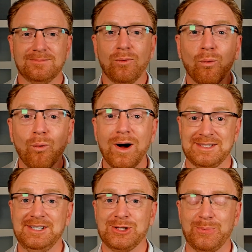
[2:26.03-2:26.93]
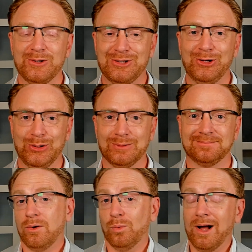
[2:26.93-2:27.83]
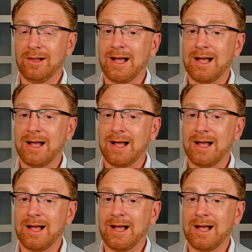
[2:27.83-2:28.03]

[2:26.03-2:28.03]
What's he supposed to do? Well,